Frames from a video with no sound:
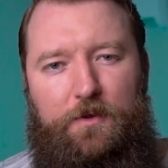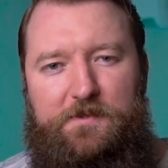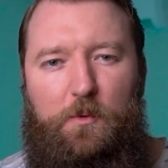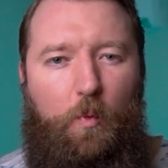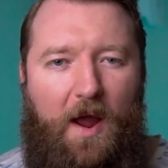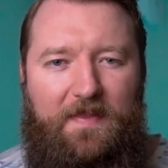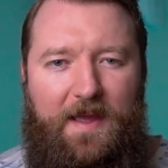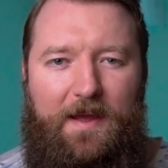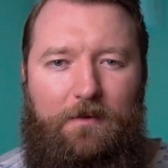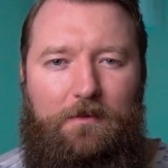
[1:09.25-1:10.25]
So why the
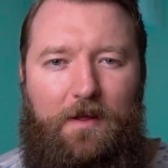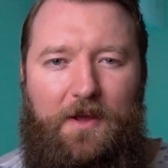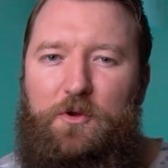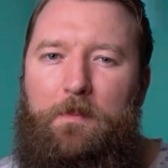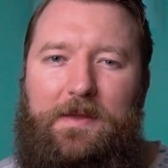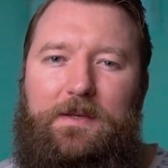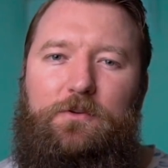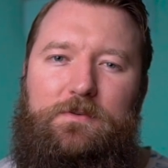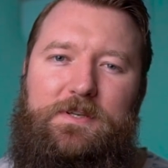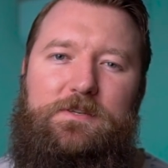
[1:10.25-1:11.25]
hell are you making
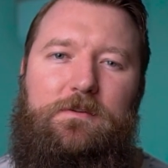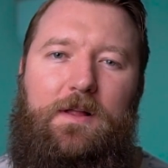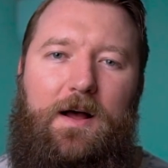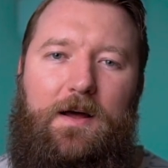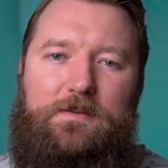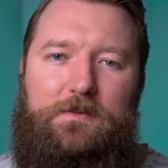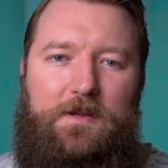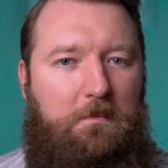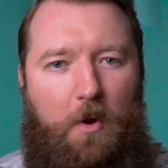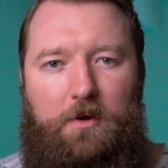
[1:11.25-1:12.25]
your digital art
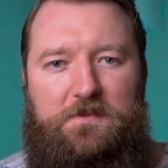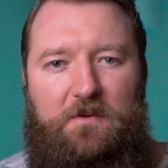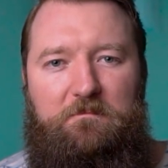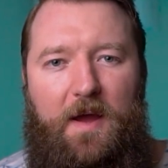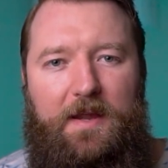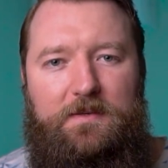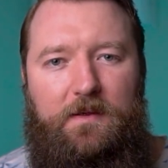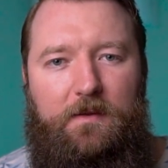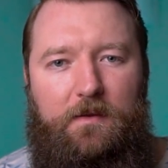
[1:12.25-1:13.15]
in Microsoft Paint?